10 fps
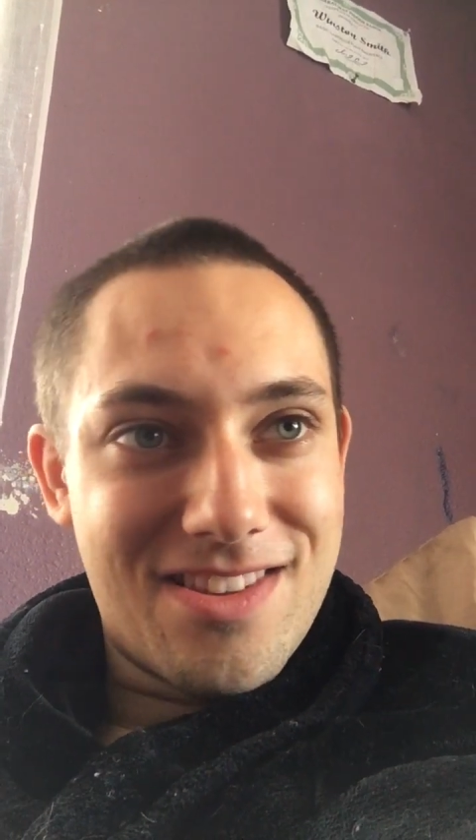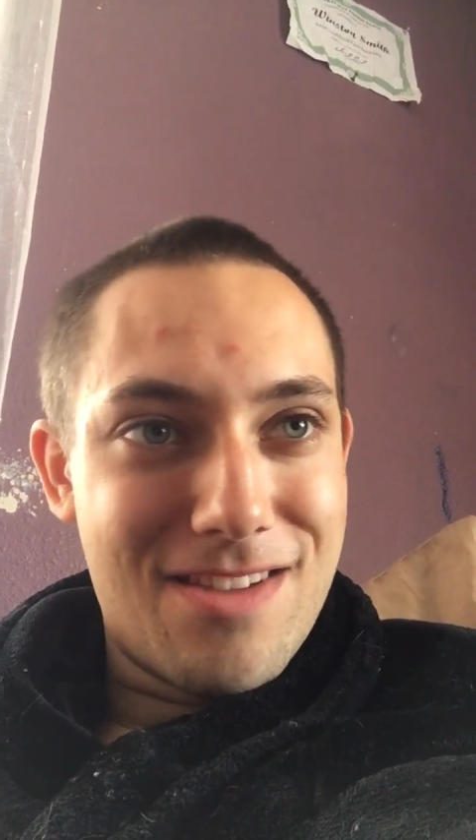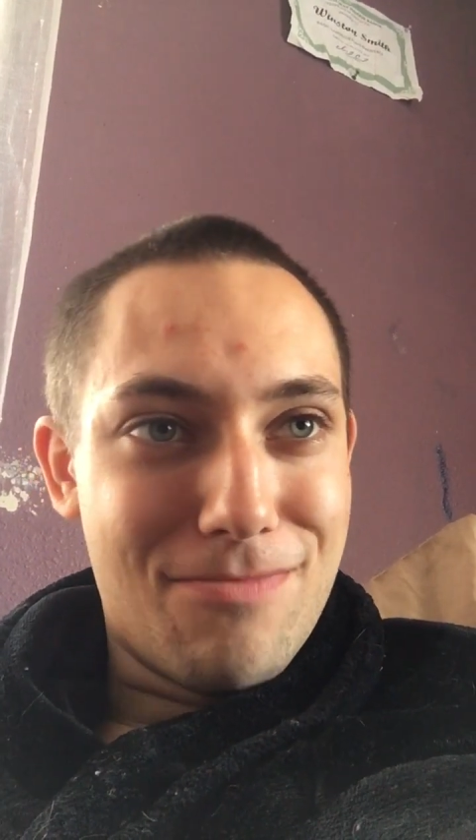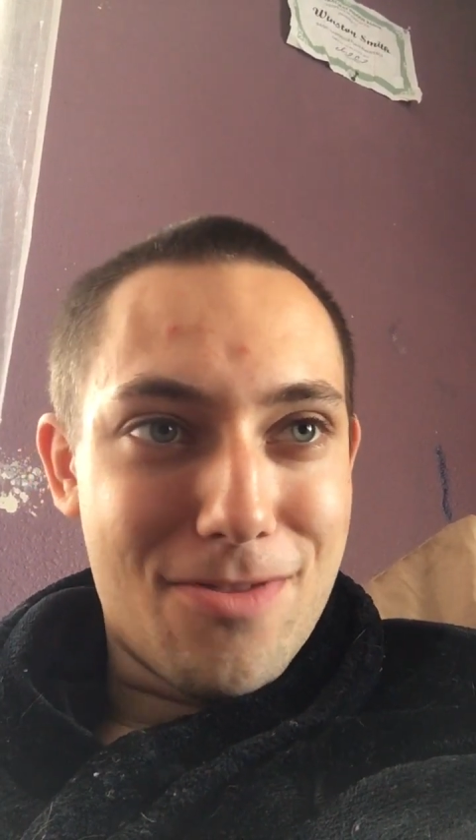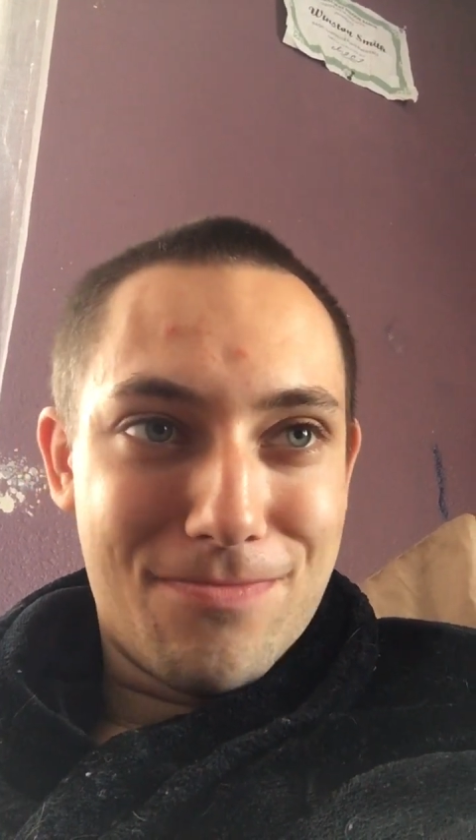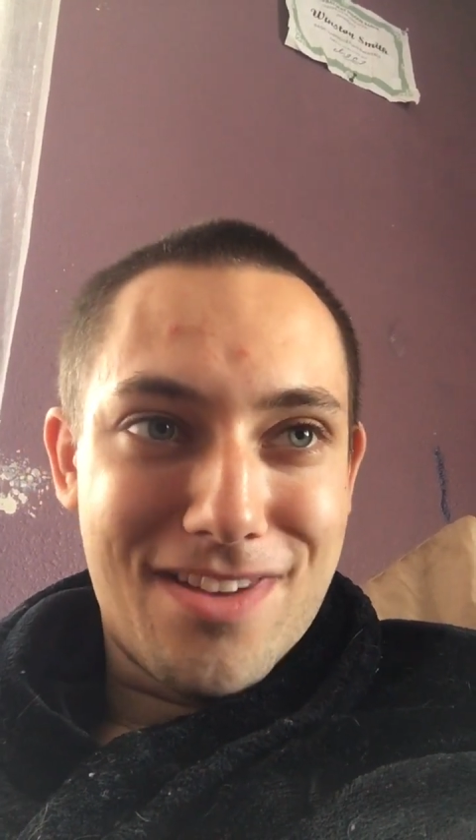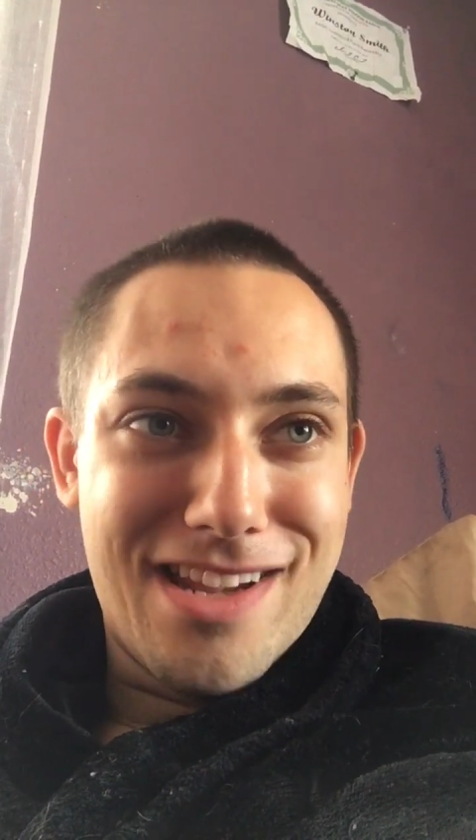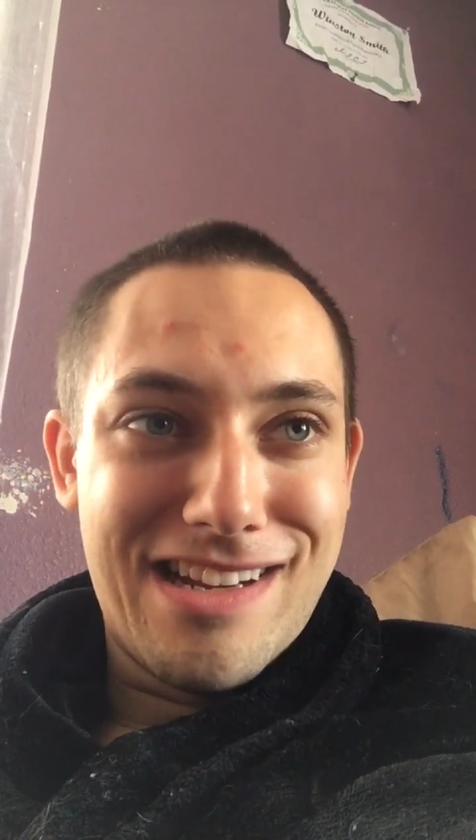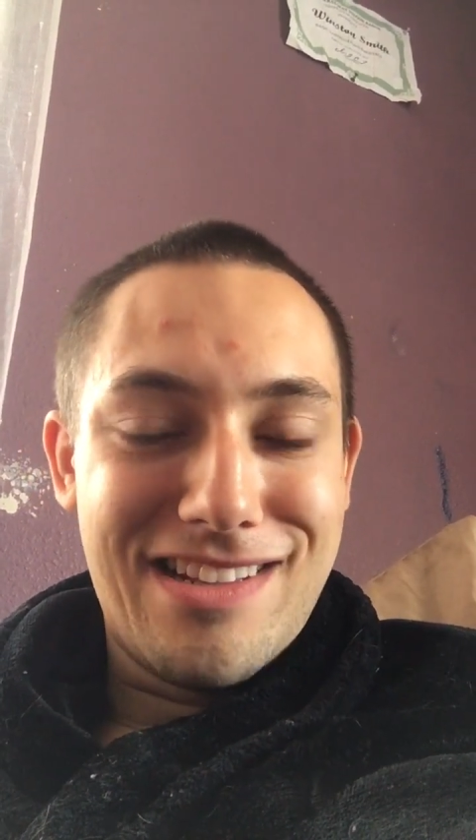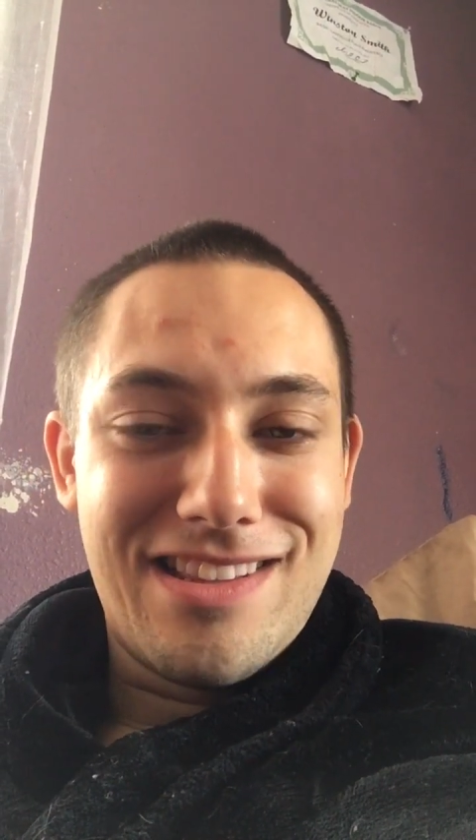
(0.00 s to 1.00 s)
keep
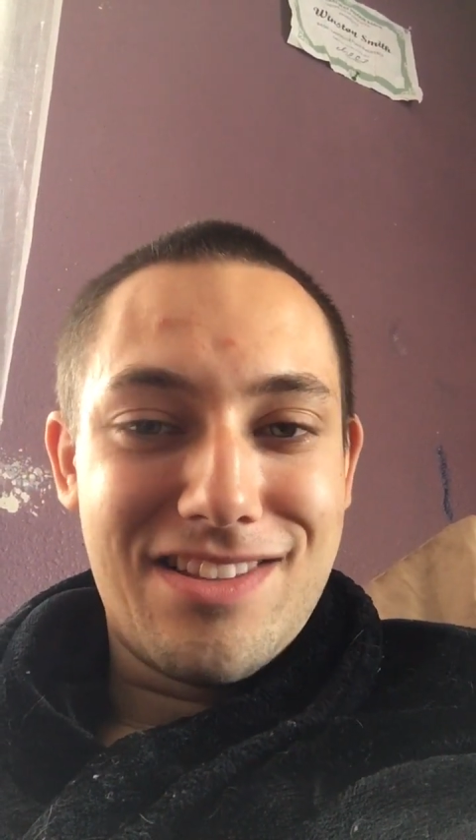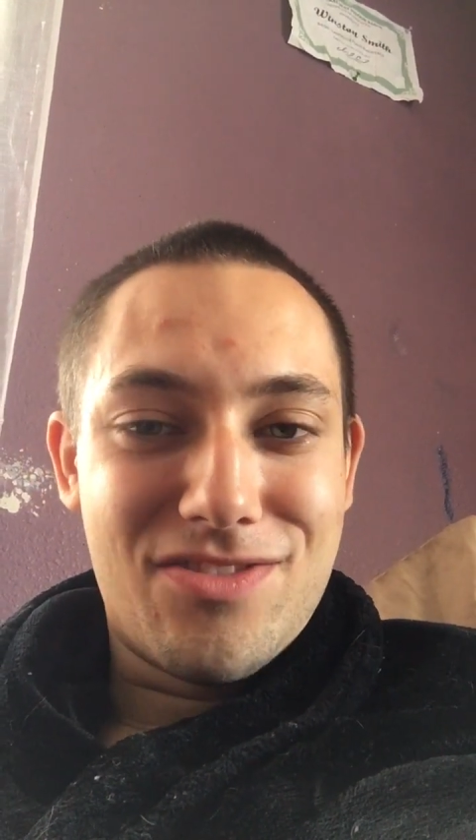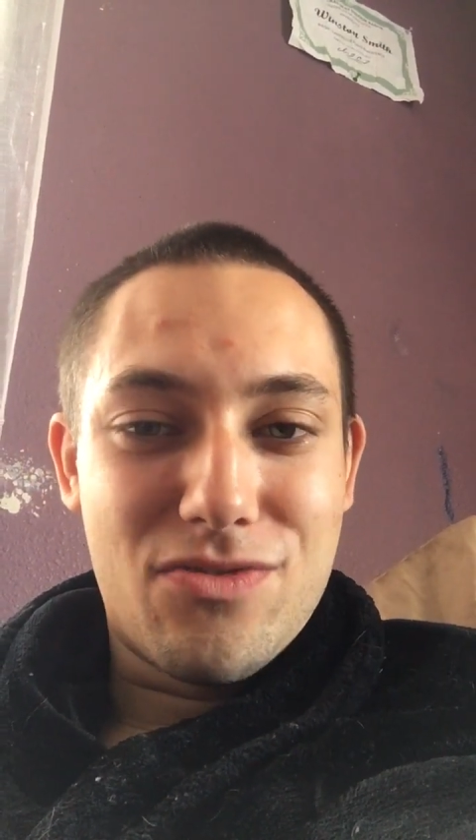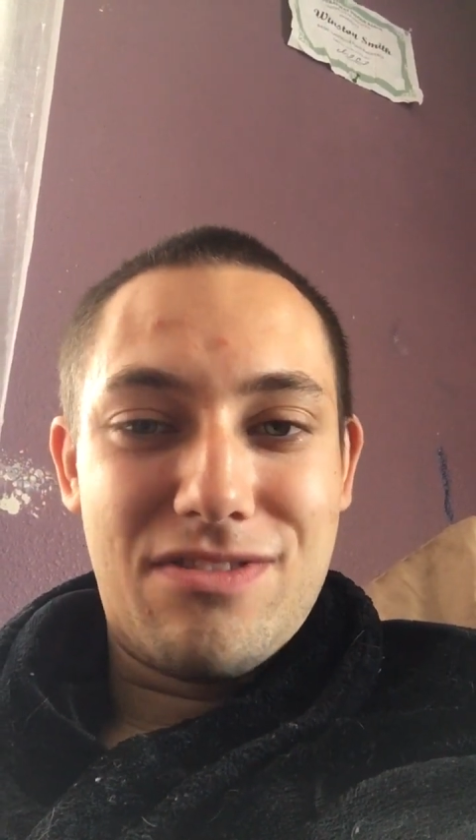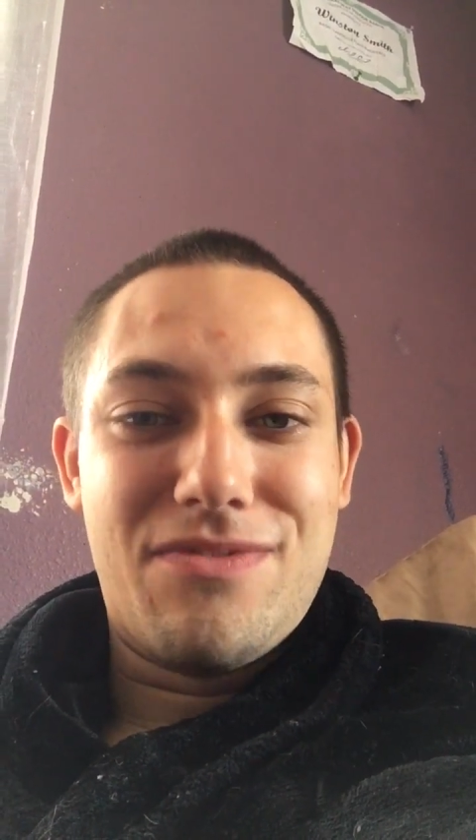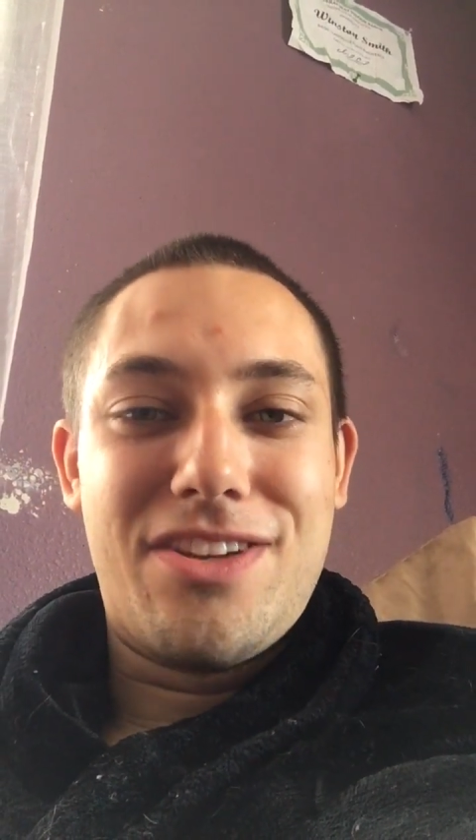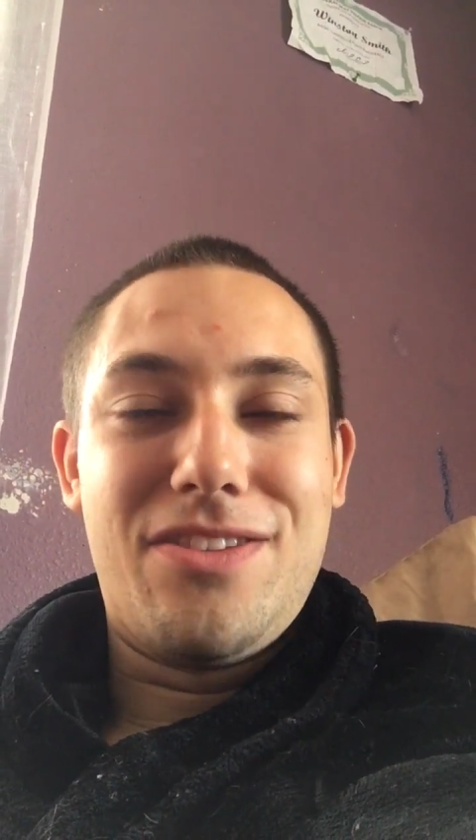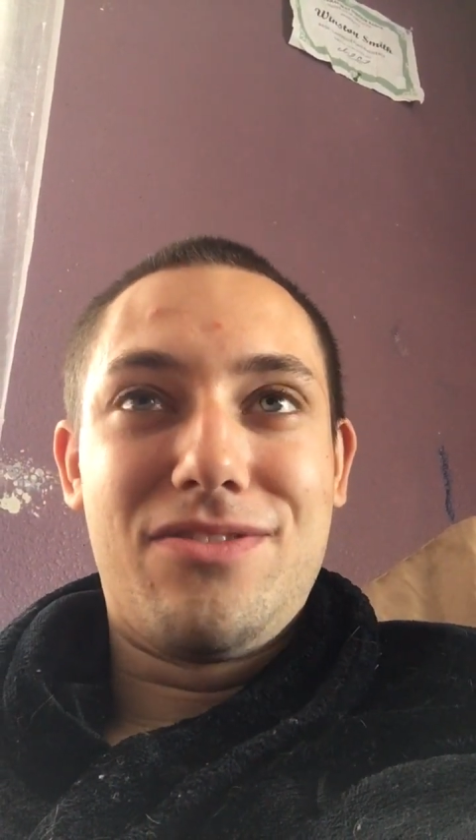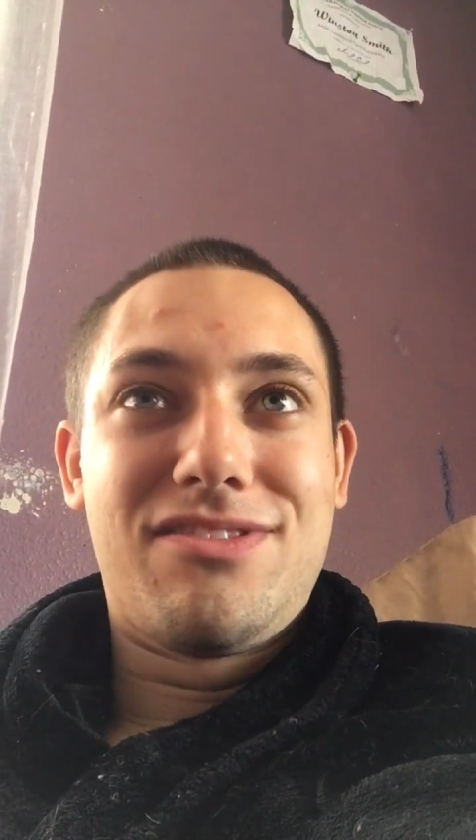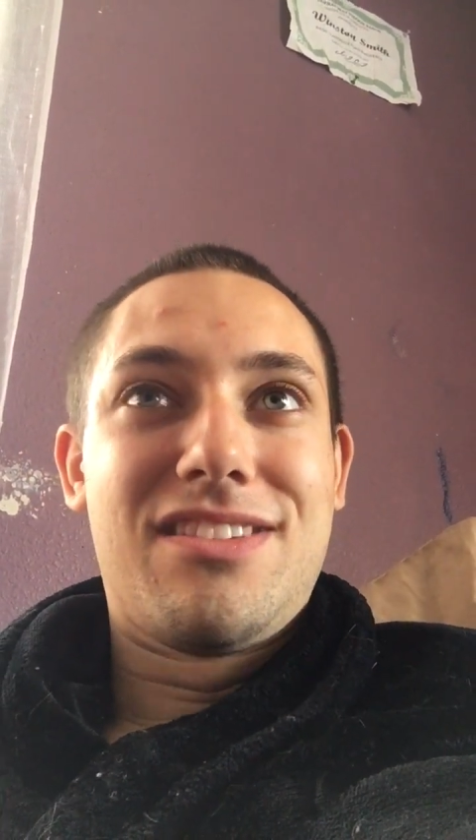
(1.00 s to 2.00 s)
updating the short
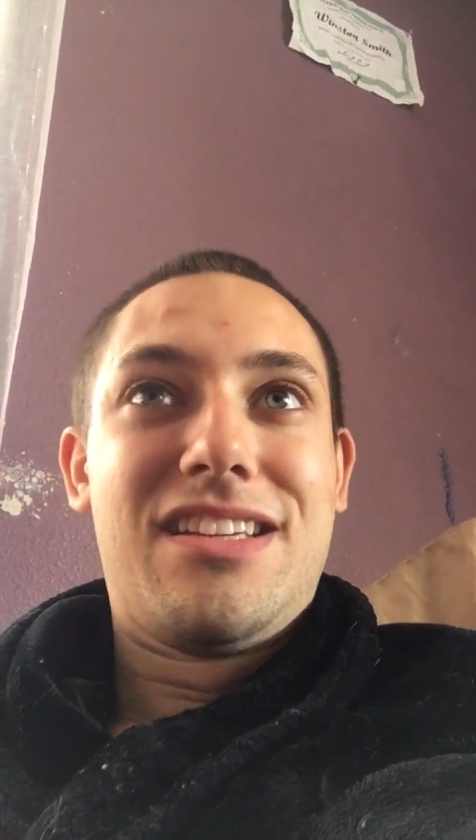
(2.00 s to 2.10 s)
videos.